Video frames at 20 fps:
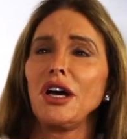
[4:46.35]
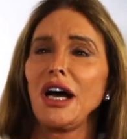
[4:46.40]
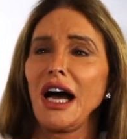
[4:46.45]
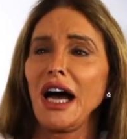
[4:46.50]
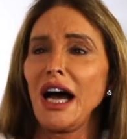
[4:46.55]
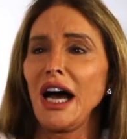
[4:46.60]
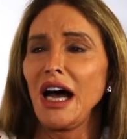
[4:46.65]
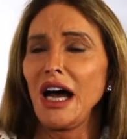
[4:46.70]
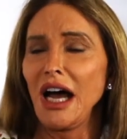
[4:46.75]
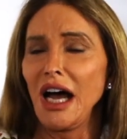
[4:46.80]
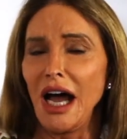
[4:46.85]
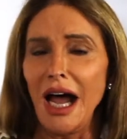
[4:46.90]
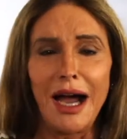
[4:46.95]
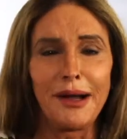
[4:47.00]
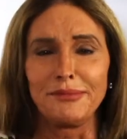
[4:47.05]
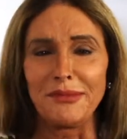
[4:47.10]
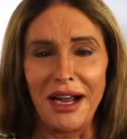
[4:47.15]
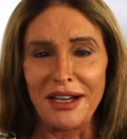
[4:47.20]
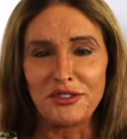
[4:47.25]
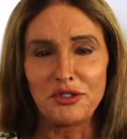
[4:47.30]

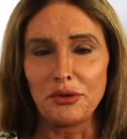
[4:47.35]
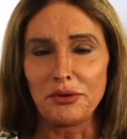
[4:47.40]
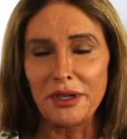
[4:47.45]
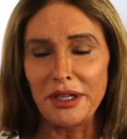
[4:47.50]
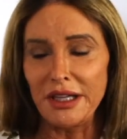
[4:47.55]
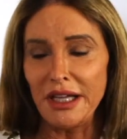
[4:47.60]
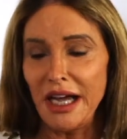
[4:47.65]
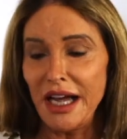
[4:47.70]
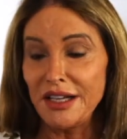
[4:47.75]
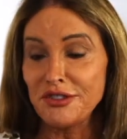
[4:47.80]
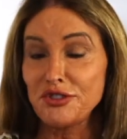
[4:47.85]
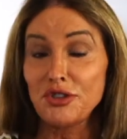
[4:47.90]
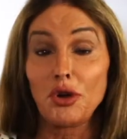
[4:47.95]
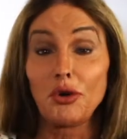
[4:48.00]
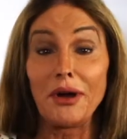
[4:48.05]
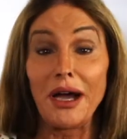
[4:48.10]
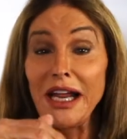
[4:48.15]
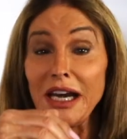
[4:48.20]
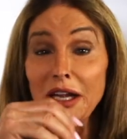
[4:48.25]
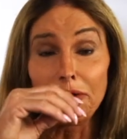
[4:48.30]
I'm not doing that.
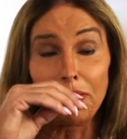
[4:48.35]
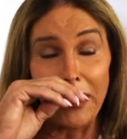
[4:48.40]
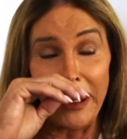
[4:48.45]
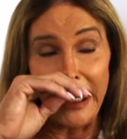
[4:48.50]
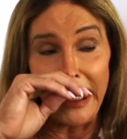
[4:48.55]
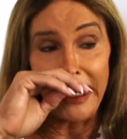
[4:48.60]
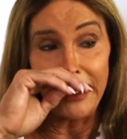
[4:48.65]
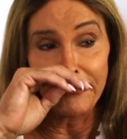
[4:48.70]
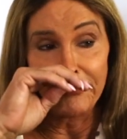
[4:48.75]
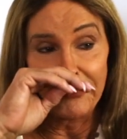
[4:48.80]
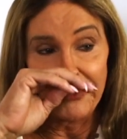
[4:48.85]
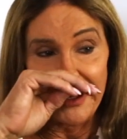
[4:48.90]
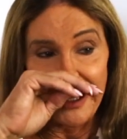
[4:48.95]
So anyway,